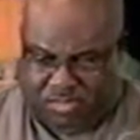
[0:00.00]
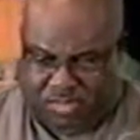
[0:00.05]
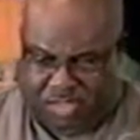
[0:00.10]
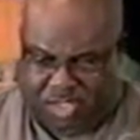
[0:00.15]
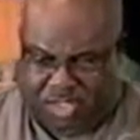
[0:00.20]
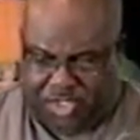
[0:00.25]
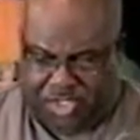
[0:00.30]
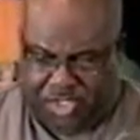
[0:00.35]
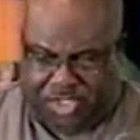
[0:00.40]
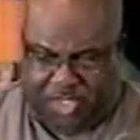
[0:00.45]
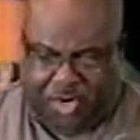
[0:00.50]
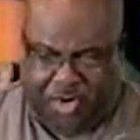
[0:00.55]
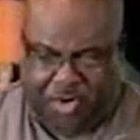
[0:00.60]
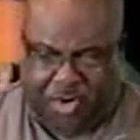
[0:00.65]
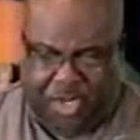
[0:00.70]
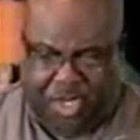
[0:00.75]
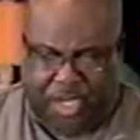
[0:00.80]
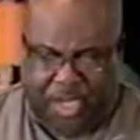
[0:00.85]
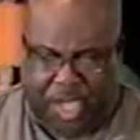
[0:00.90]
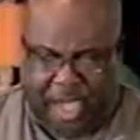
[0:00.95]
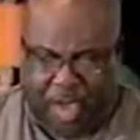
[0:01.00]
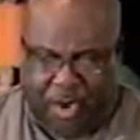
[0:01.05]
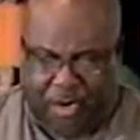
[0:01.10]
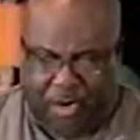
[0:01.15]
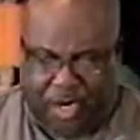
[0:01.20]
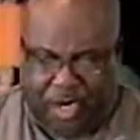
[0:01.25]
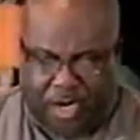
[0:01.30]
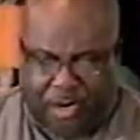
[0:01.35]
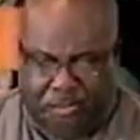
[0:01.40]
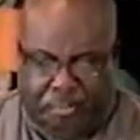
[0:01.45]
concerning
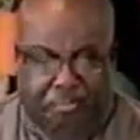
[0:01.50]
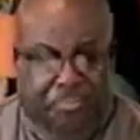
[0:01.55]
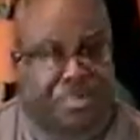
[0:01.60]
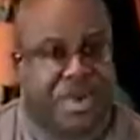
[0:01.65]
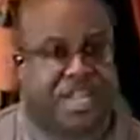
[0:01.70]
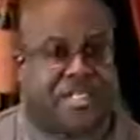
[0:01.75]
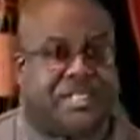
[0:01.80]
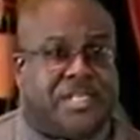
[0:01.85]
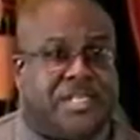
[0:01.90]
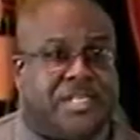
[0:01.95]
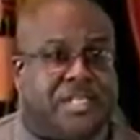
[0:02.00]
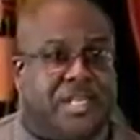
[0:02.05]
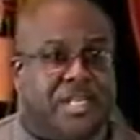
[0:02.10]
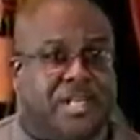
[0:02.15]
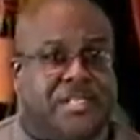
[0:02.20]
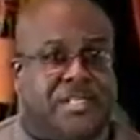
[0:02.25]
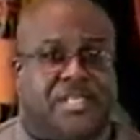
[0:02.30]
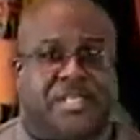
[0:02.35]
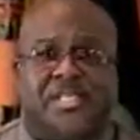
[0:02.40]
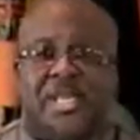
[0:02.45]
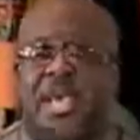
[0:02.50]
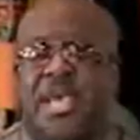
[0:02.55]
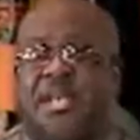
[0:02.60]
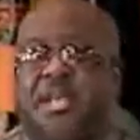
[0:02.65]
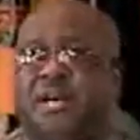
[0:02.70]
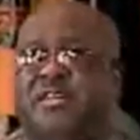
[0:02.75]
our present state